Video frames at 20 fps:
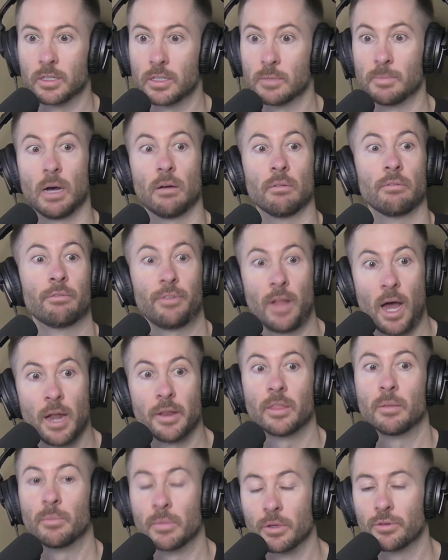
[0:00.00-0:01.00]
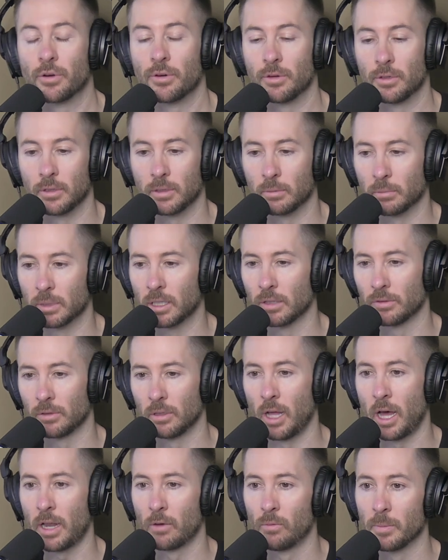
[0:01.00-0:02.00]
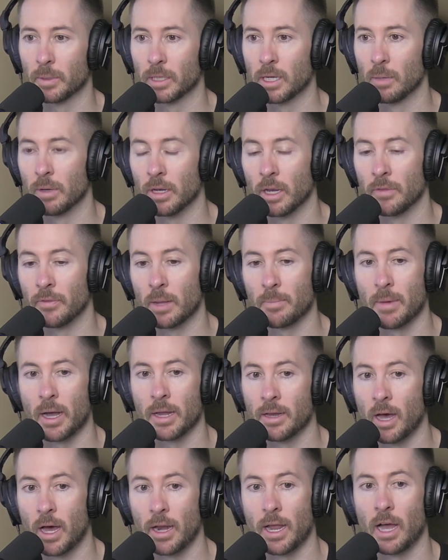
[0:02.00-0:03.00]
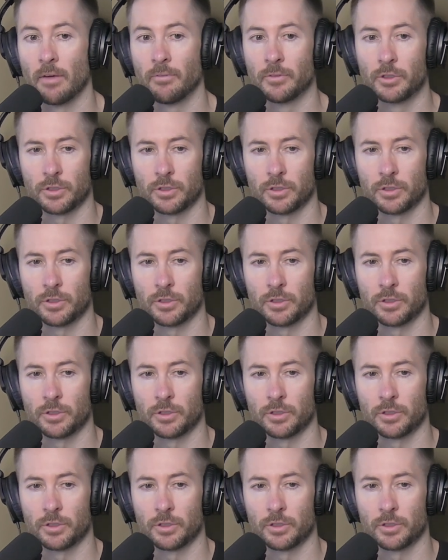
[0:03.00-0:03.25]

It's about flattening them internally, because a lot of women come in and they might not have,